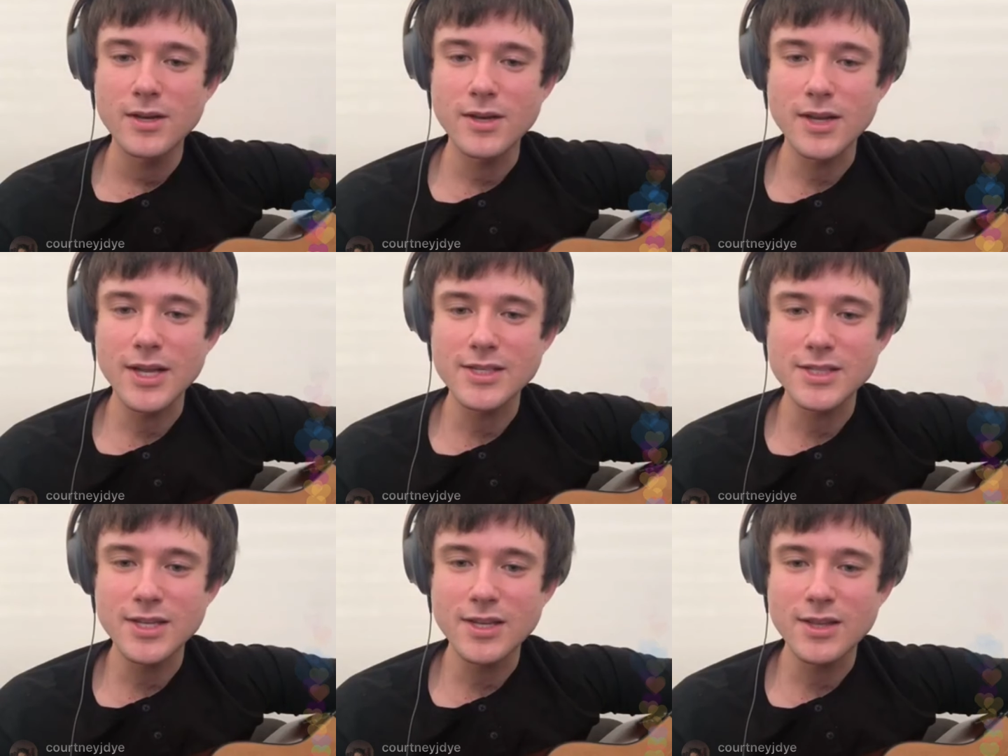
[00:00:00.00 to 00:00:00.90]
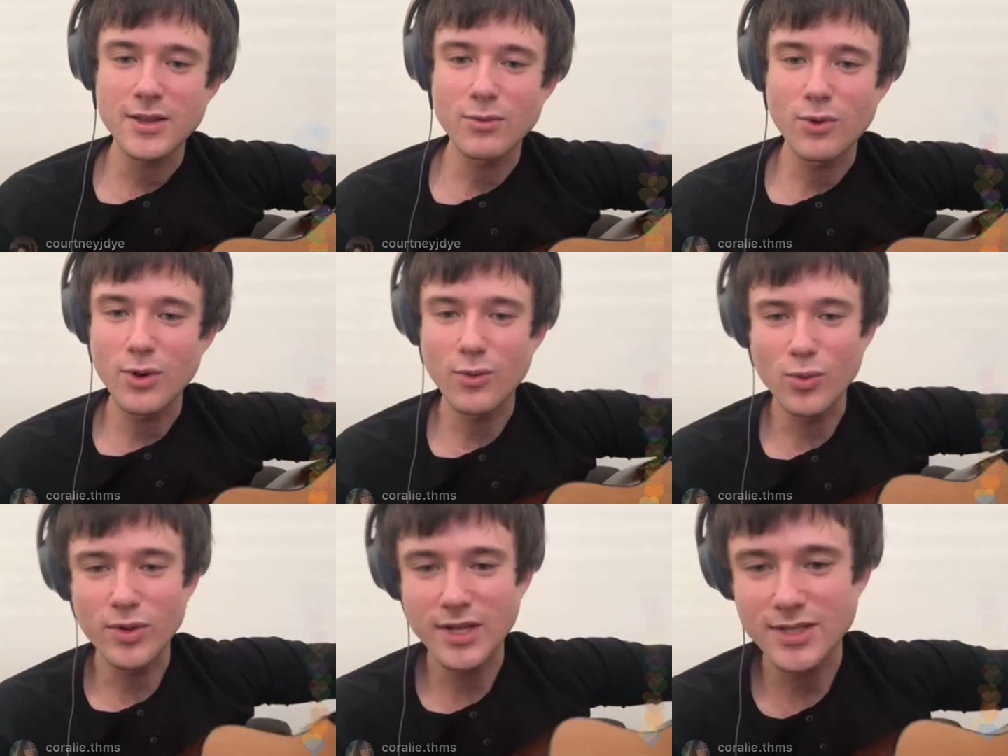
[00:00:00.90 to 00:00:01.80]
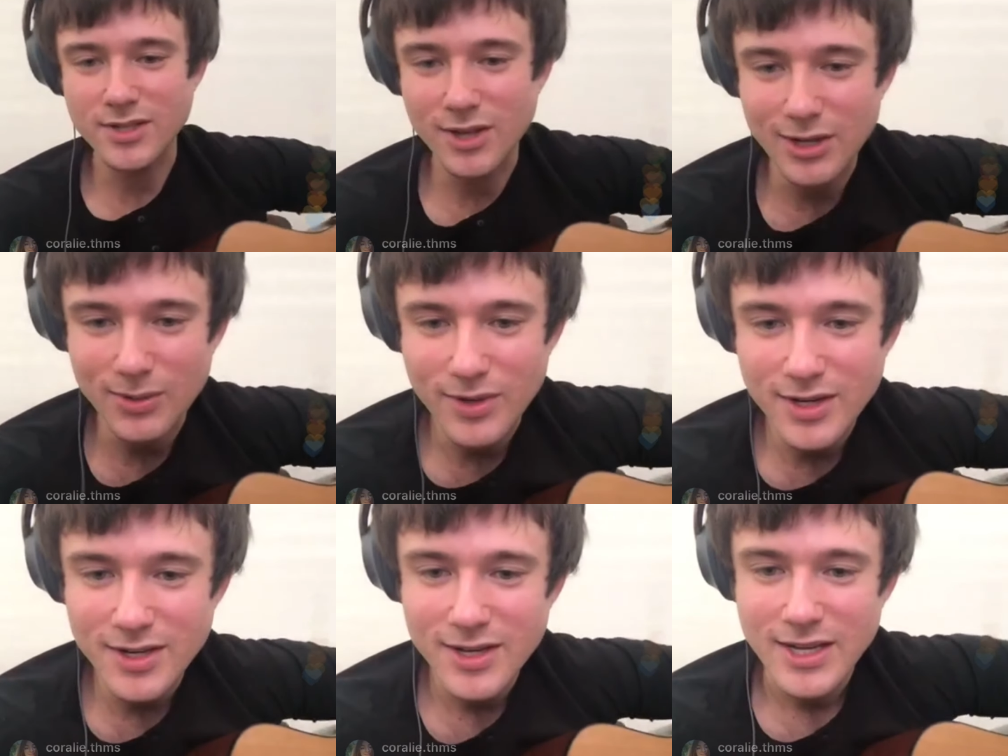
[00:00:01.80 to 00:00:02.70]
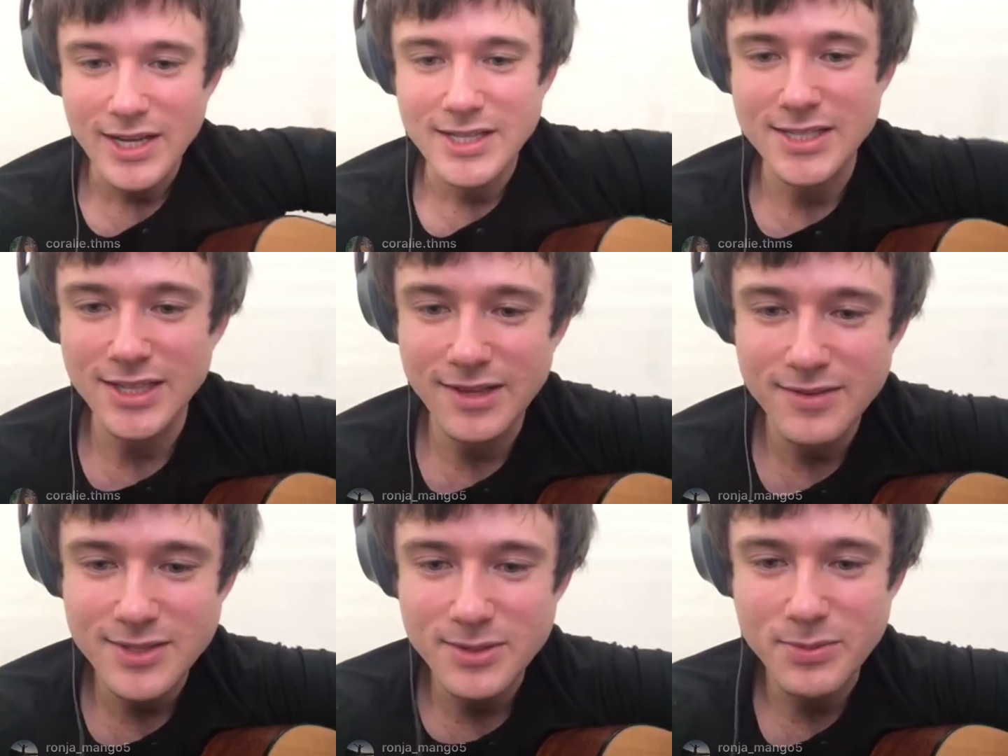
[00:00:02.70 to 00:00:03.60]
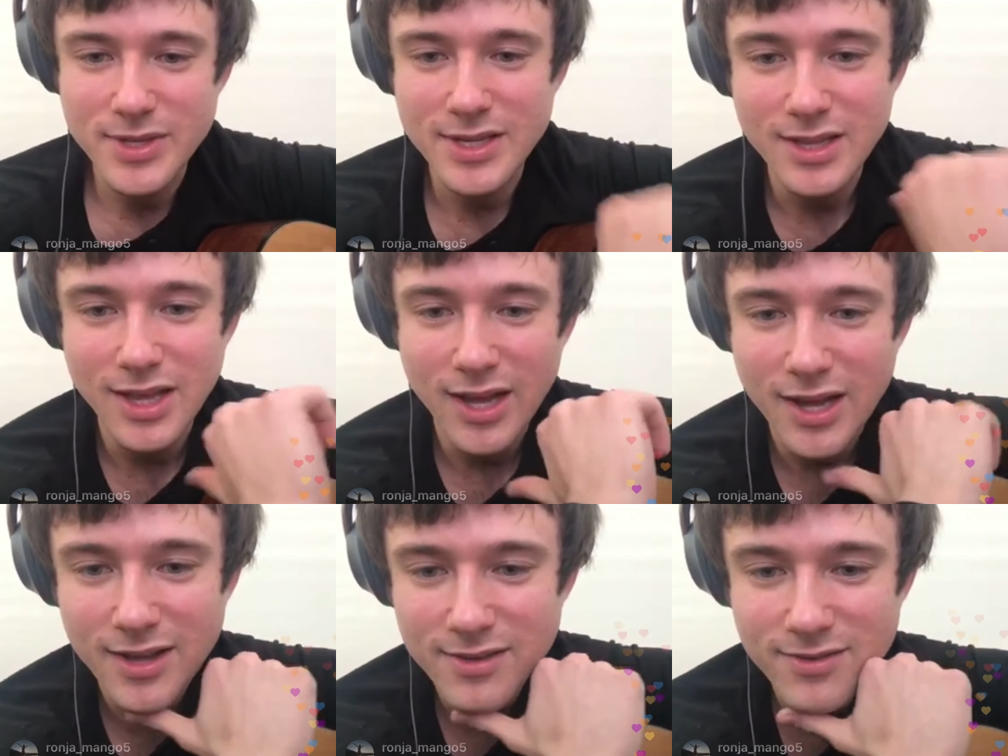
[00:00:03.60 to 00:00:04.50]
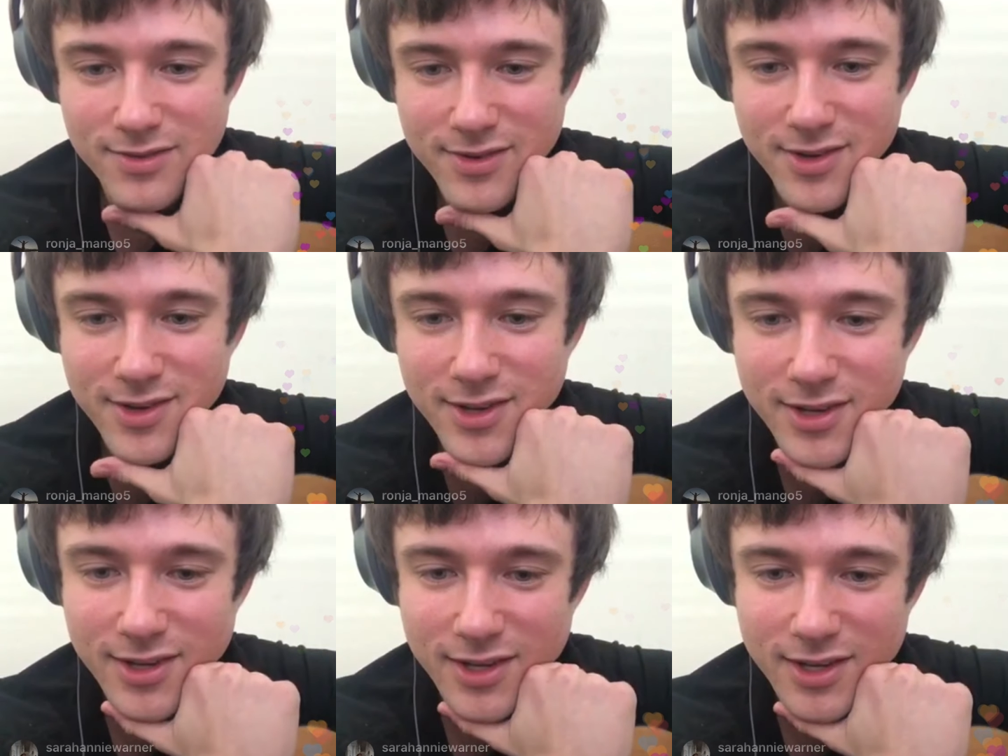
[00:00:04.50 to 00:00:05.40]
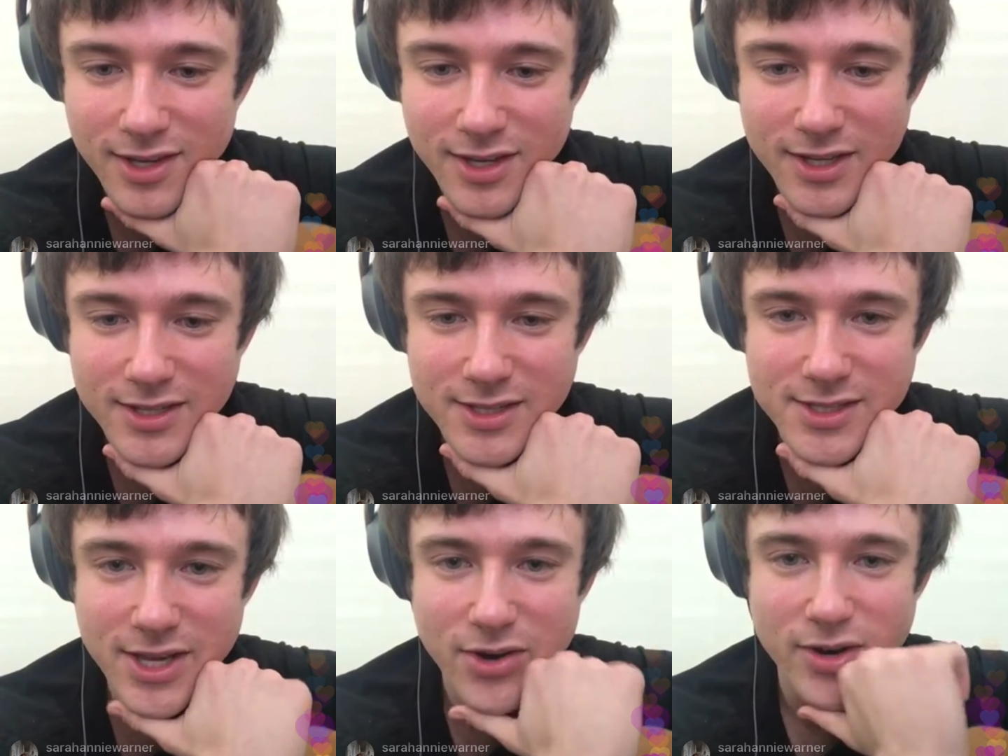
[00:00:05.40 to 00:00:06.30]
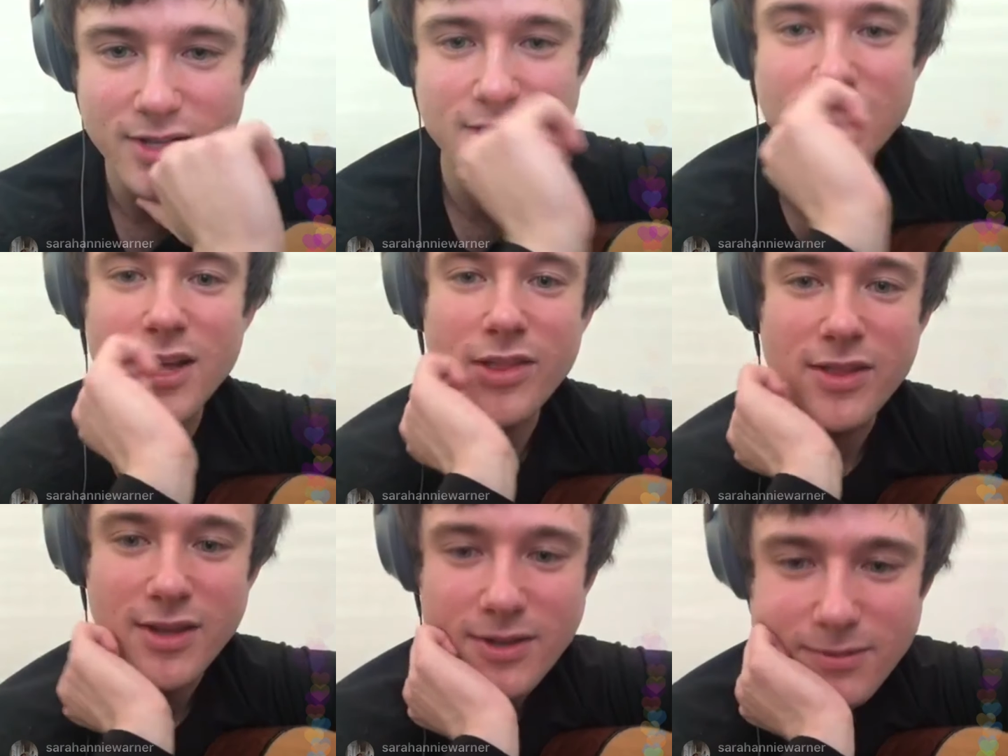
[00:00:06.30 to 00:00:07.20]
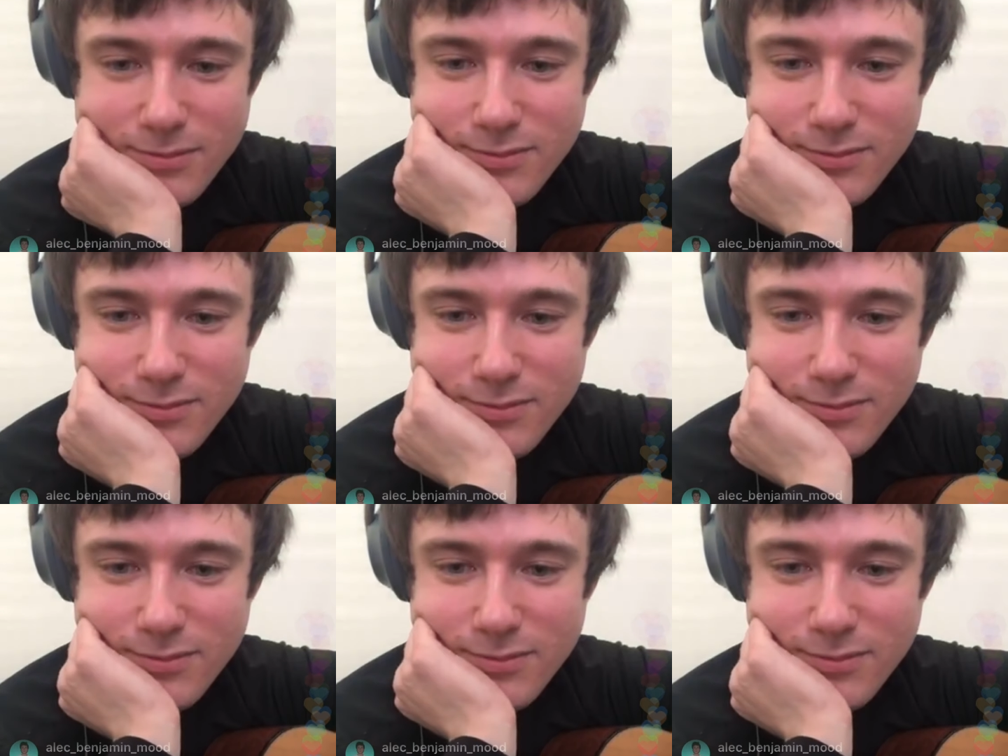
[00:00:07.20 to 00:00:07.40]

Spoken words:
Dancing the road. Ooh, that's a dark one. To live and to be alive. Staring into nothing.